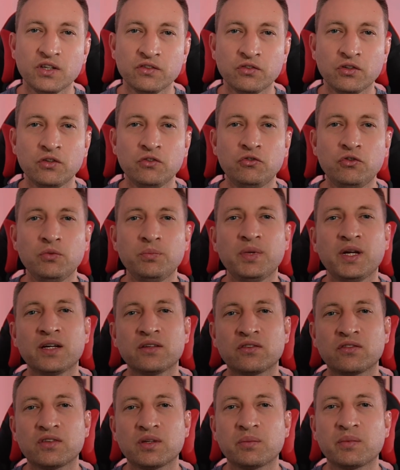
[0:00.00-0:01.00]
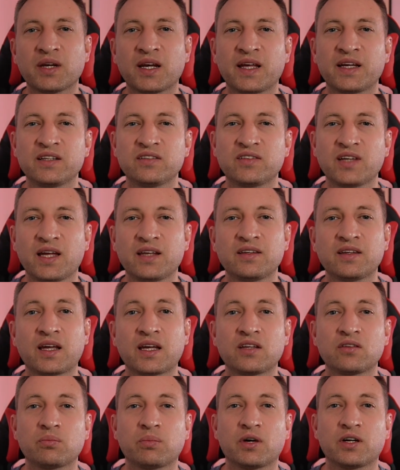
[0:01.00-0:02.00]
So you should be able to simulate 10
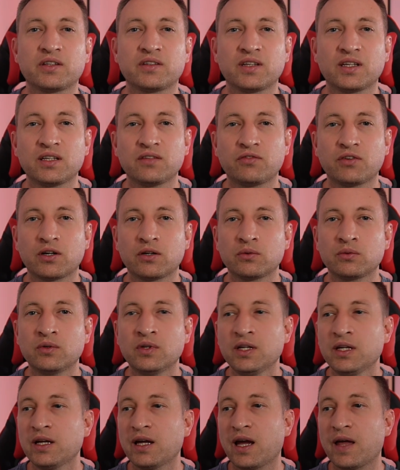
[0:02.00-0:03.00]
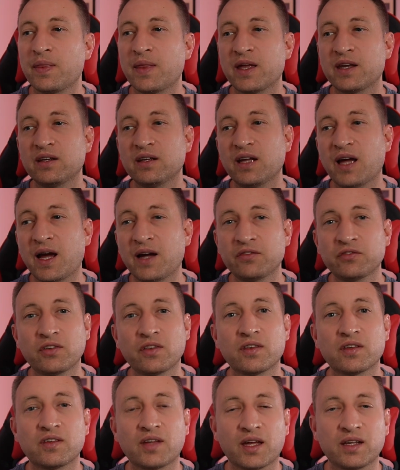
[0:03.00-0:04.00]
days by default. And then after
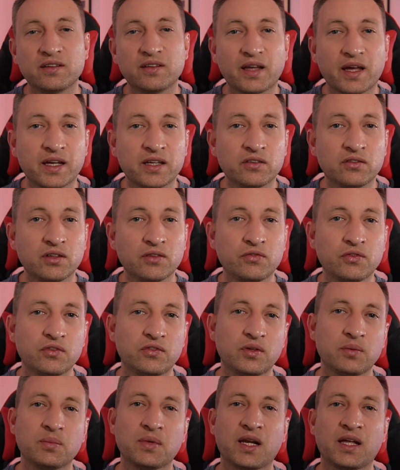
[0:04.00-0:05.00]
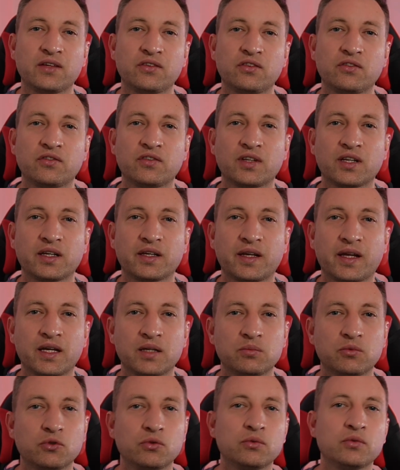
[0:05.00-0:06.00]
the 10 days, if your simulation is still
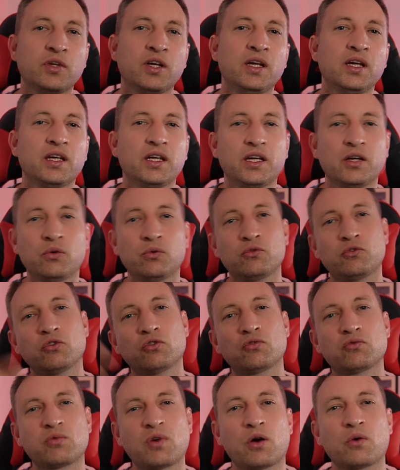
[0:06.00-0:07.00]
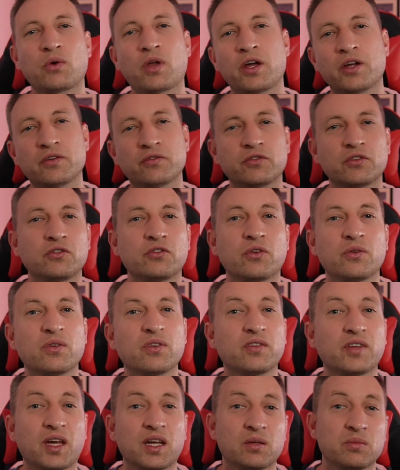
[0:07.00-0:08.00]
enabled, it will just roll over and do the
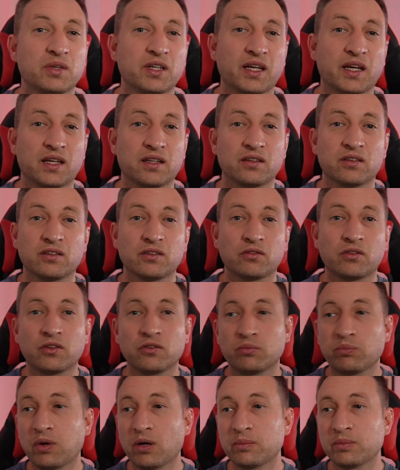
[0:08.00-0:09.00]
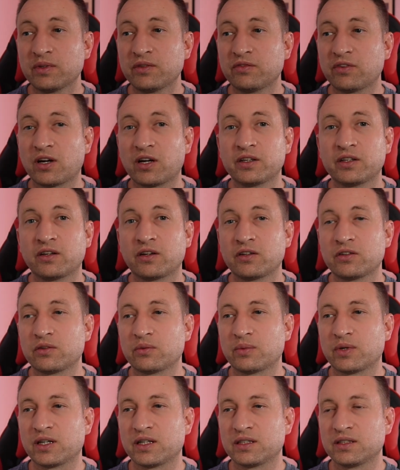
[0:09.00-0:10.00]
same again. So it's probably fine either
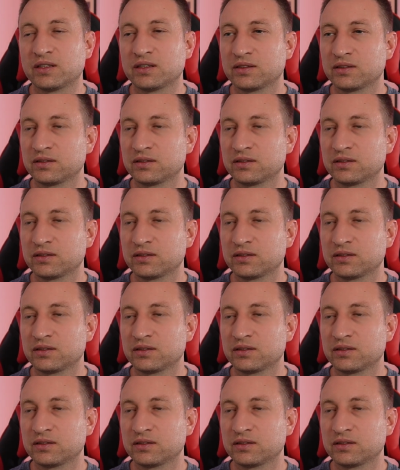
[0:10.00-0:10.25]
way.